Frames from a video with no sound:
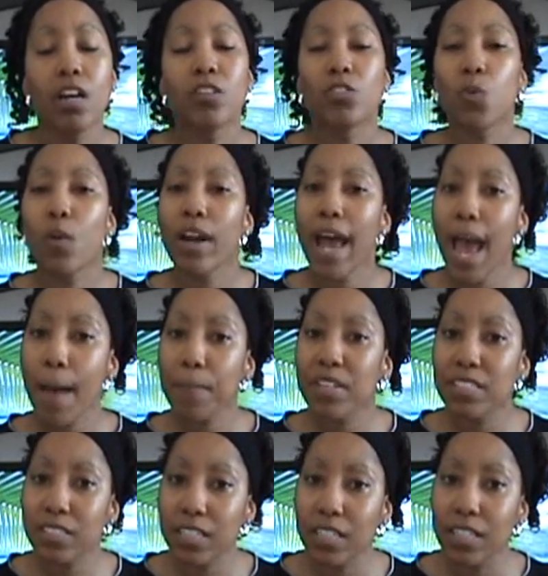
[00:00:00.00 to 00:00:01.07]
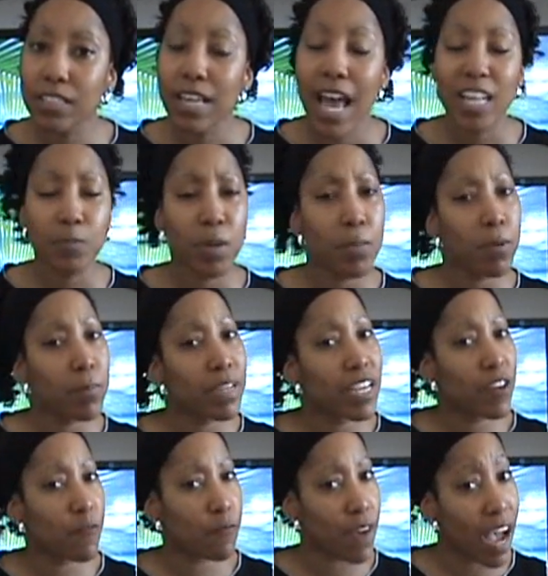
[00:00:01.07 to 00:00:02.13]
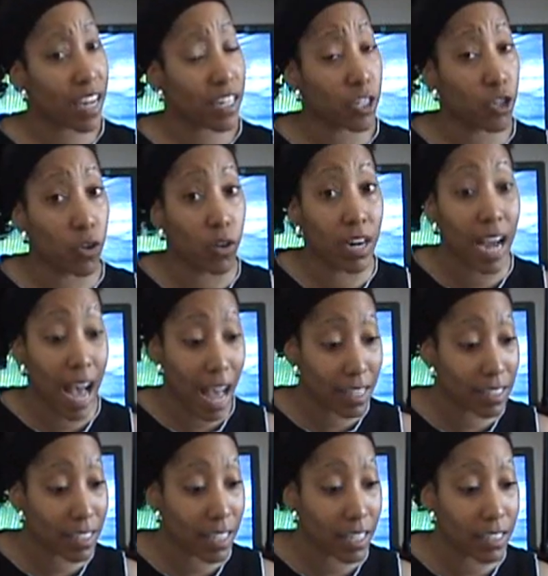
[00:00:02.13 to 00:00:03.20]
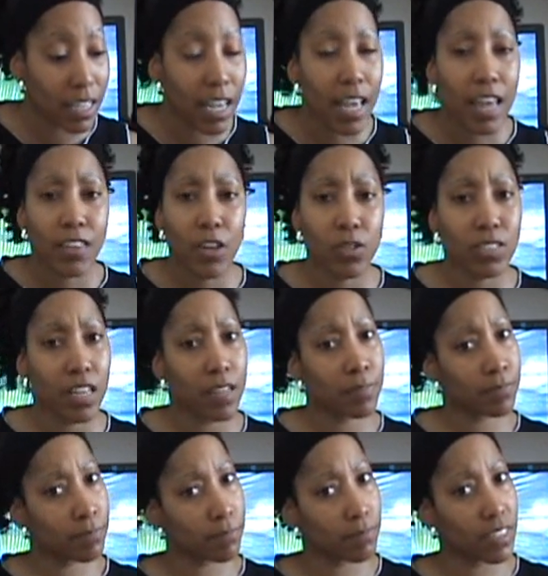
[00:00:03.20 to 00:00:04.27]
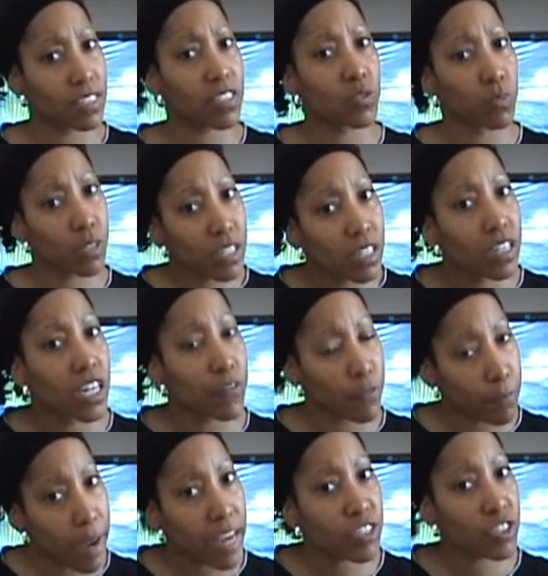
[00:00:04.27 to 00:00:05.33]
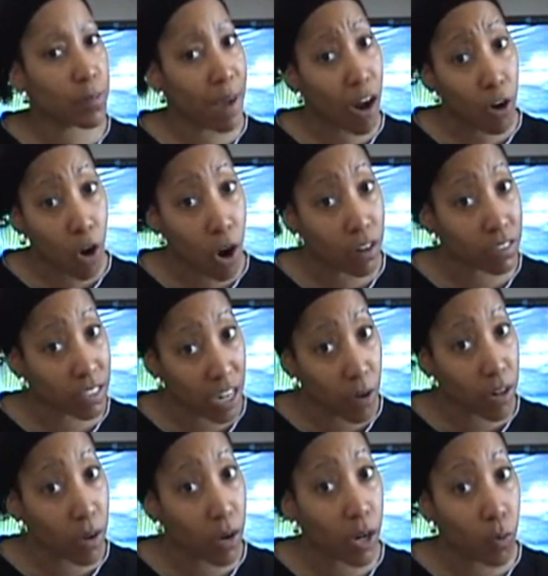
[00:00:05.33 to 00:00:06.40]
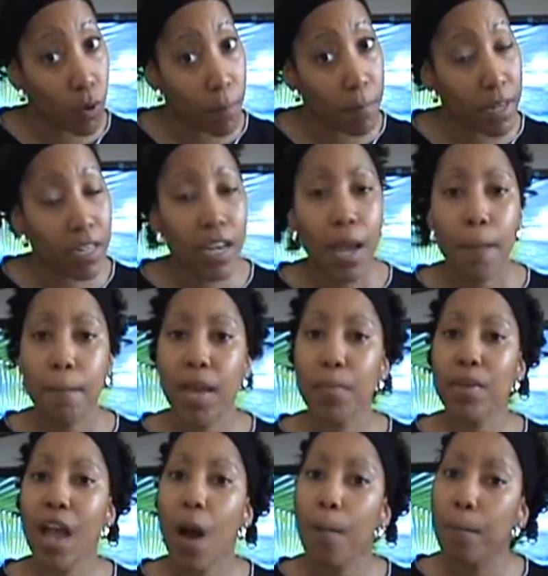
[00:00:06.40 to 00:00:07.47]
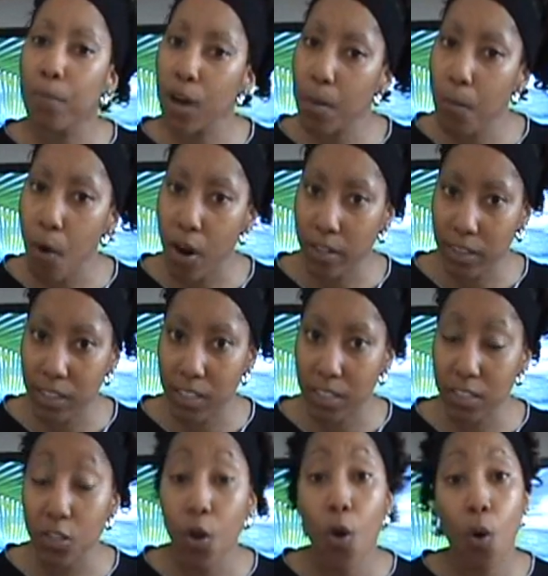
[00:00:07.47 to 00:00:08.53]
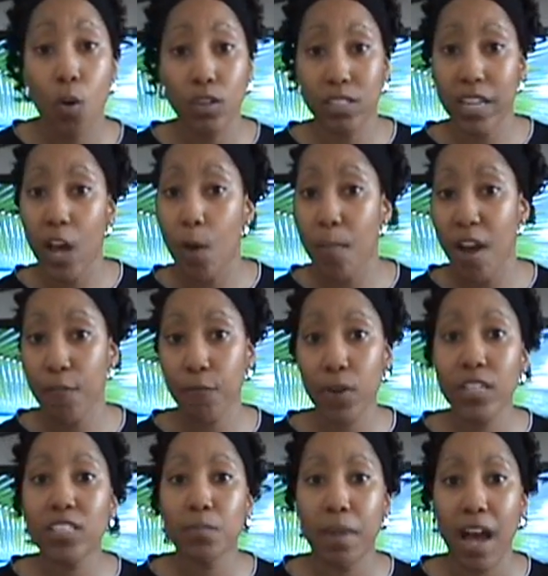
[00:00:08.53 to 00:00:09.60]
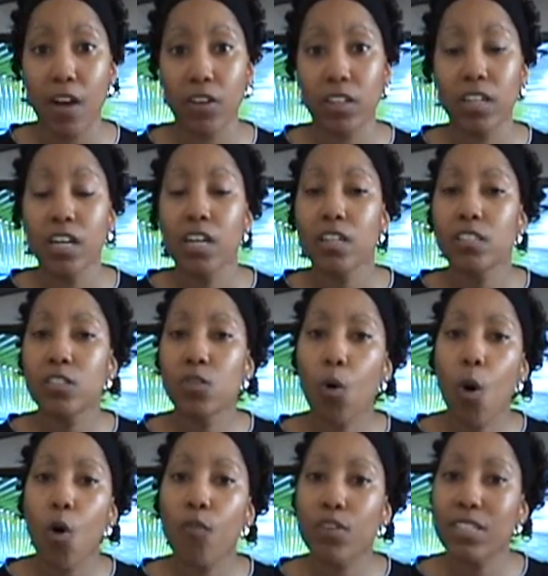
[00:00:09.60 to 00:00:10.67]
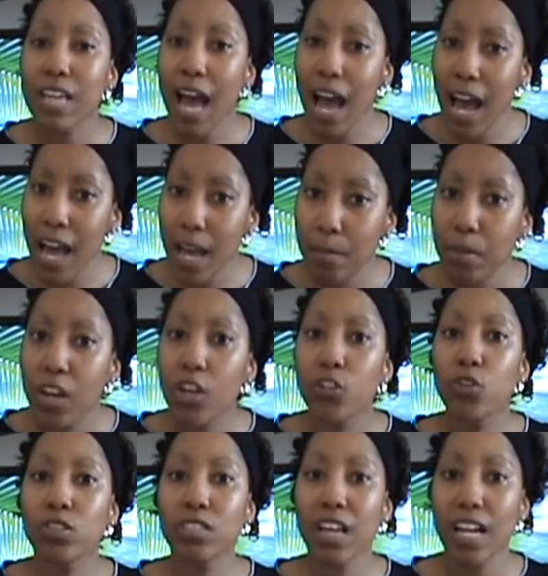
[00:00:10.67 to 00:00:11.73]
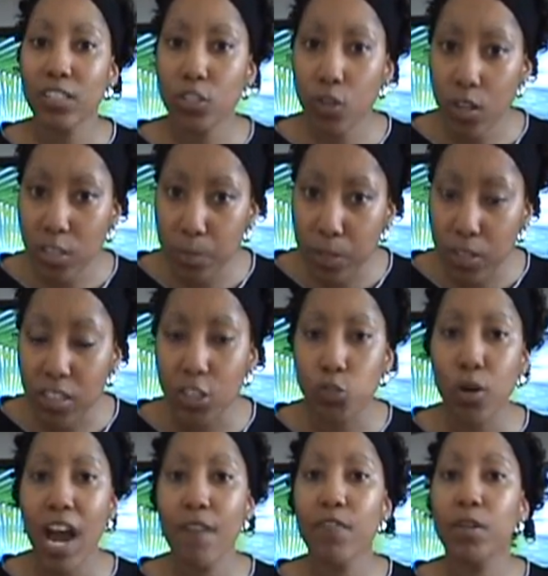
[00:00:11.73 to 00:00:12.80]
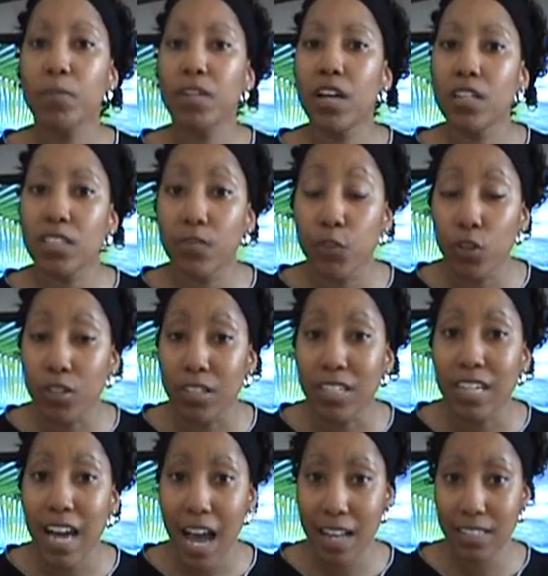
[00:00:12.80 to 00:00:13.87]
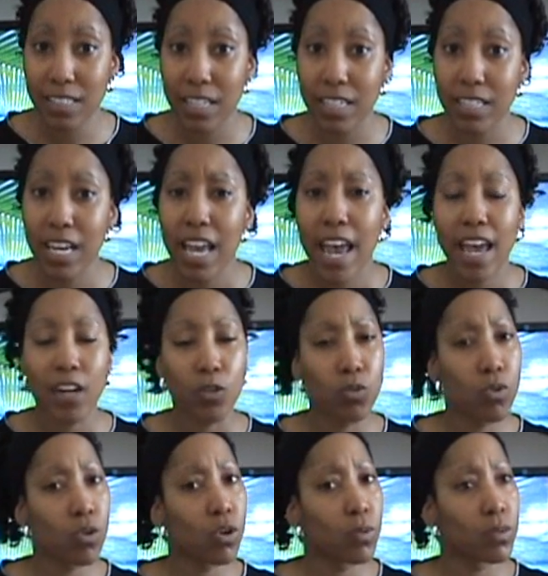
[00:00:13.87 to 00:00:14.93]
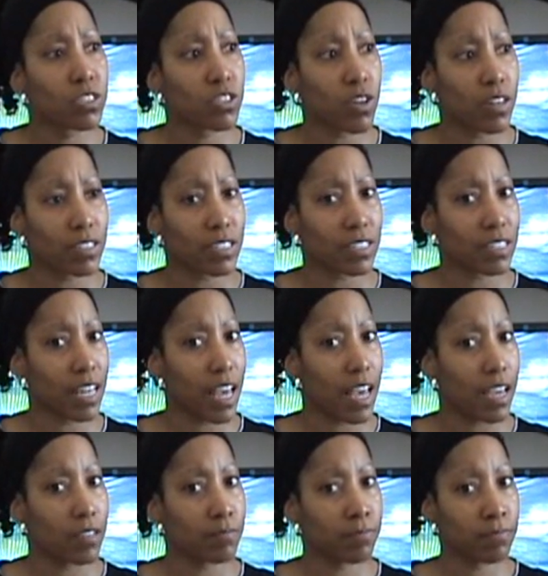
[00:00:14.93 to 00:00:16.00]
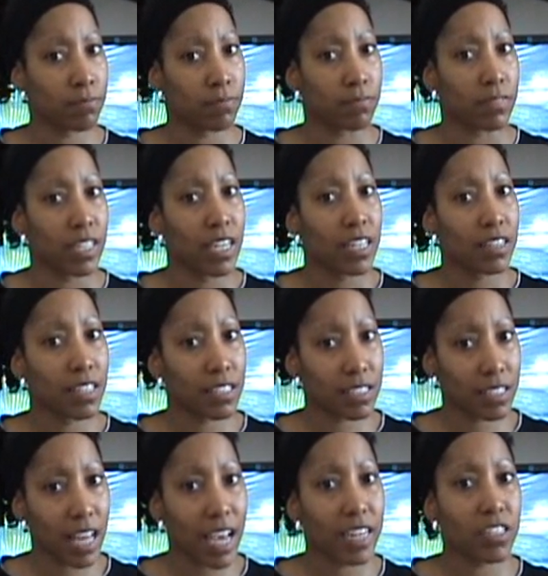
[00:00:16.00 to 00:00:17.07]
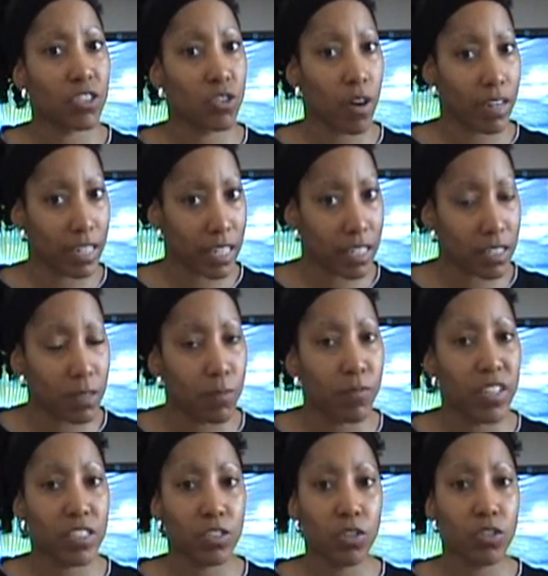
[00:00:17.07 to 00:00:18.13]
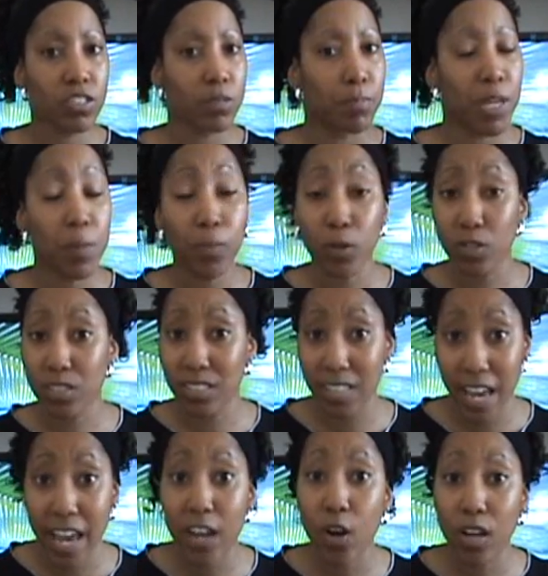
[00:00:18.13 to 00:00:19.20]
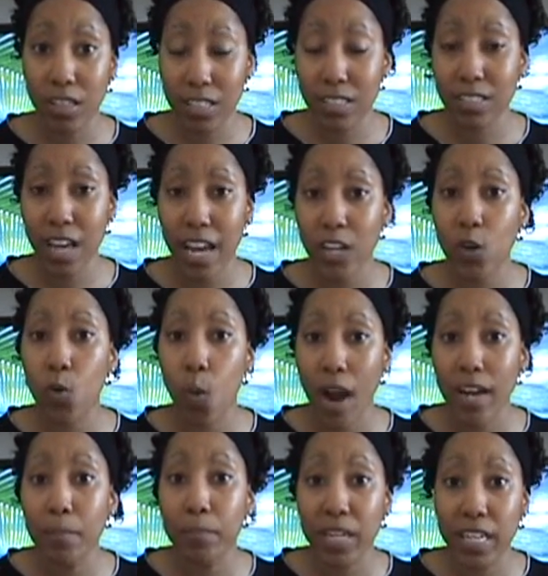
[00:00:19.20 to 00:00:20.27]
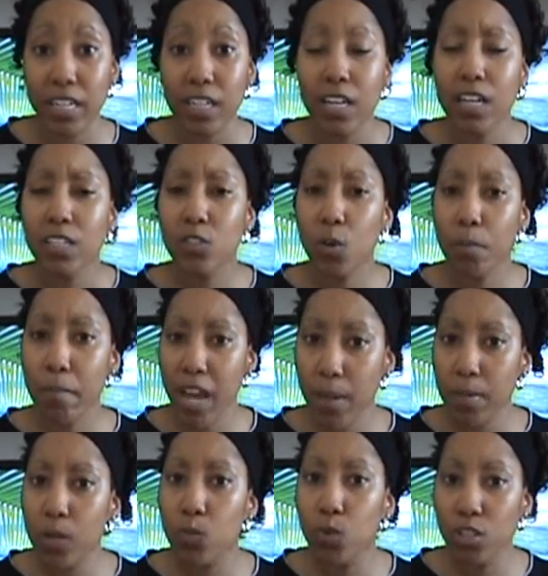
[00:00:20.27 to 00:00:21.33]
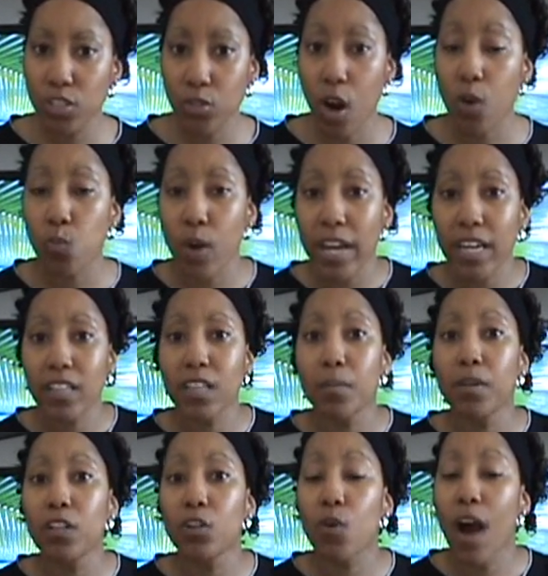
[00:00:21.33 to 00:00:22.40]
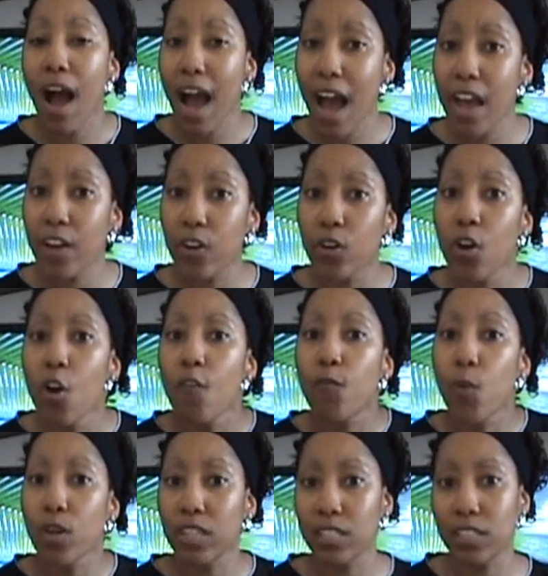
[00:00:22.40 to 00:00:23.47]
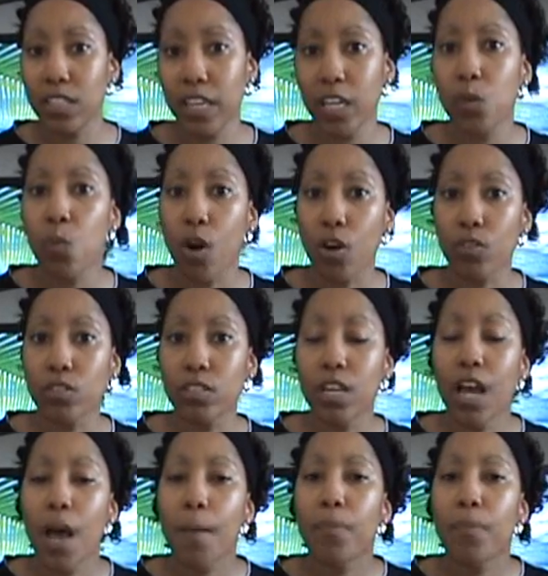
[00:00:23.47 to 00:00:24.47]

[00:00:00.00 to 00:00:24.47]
So what happens is as people begin finding your content, they'll say, hmm, this is really good information about car stereo equipment. Maybe I'll bookmark this or tell my friends about it. So over time, your site starts building traffic because of your good content and Google will start to say, hmm, this site is starting to get some visitors and people are staying on this site quite a bit. So maybe we'll start ranking them a little higher for these keywords.